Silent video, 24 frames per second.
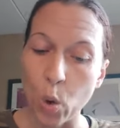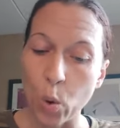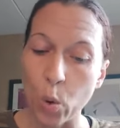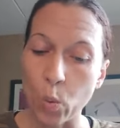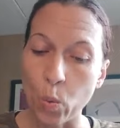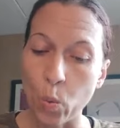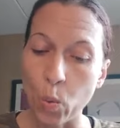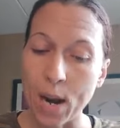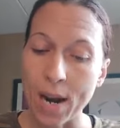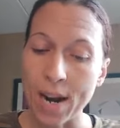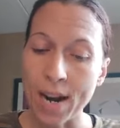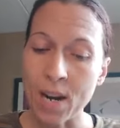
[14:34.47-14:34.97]

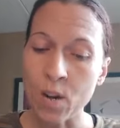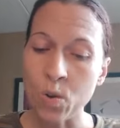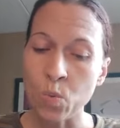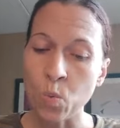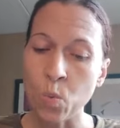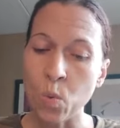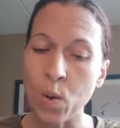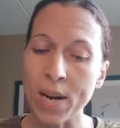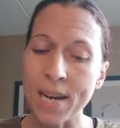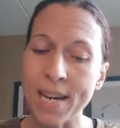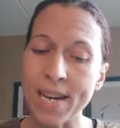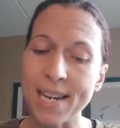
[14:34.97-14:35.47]

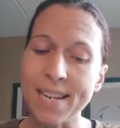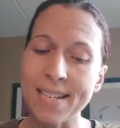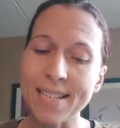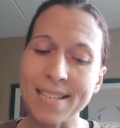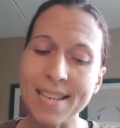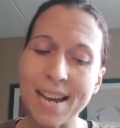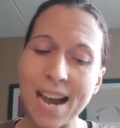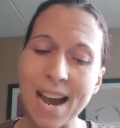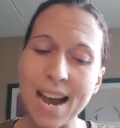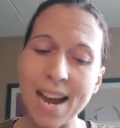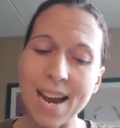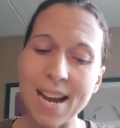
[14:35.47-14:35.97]
When we
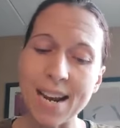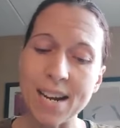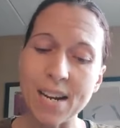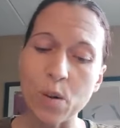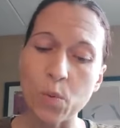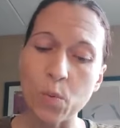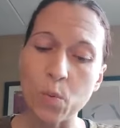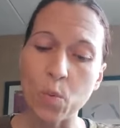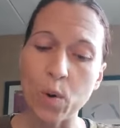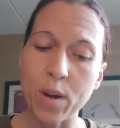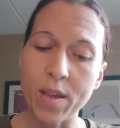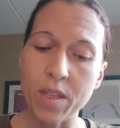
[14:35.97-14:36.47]

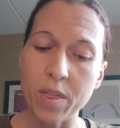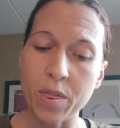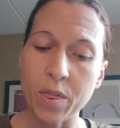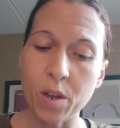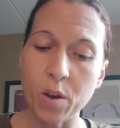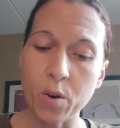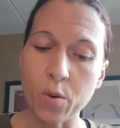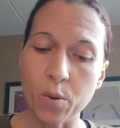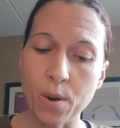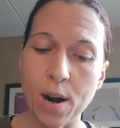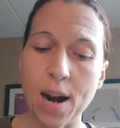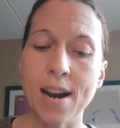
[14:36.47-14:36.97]
died with
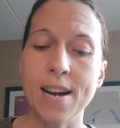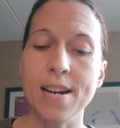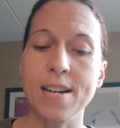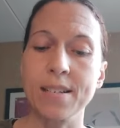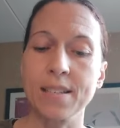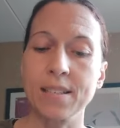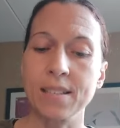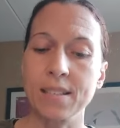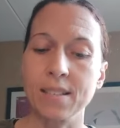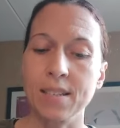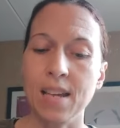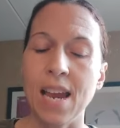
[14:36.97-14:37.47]

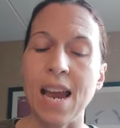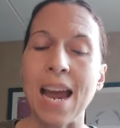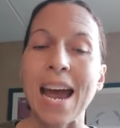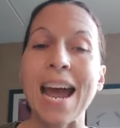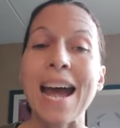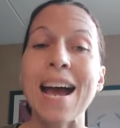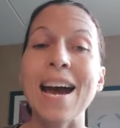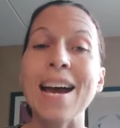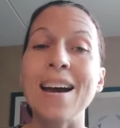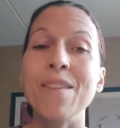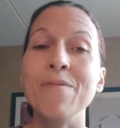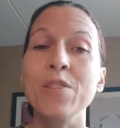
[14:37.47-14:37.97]
Christ,
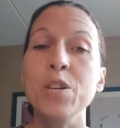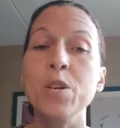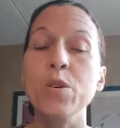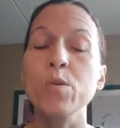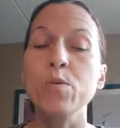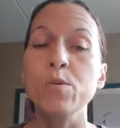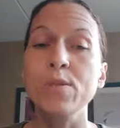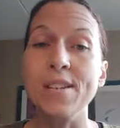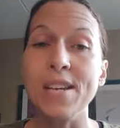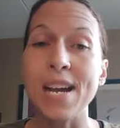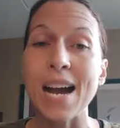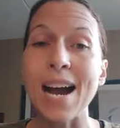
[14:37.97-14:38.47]
have
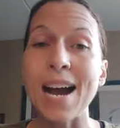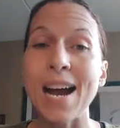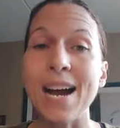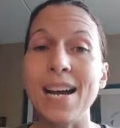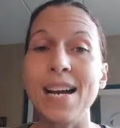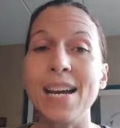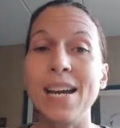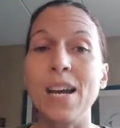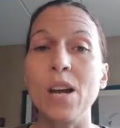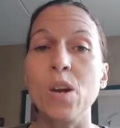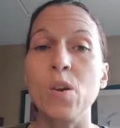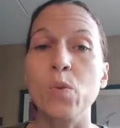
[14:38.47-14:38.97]
you
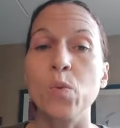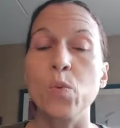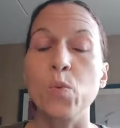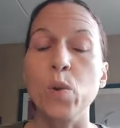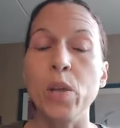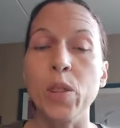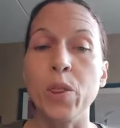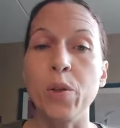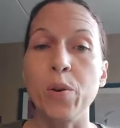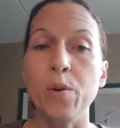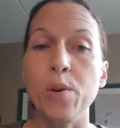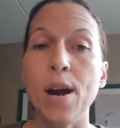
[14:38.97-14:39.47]
died
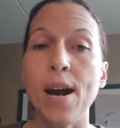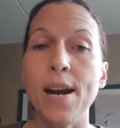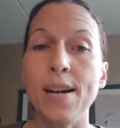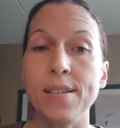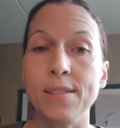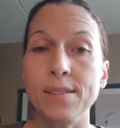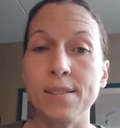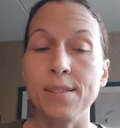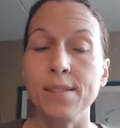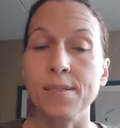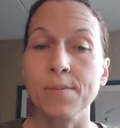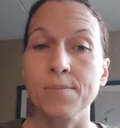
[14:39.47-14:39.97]
with
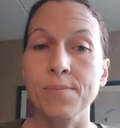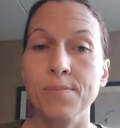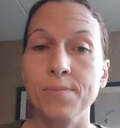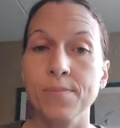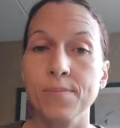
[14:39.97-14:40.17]
Christ?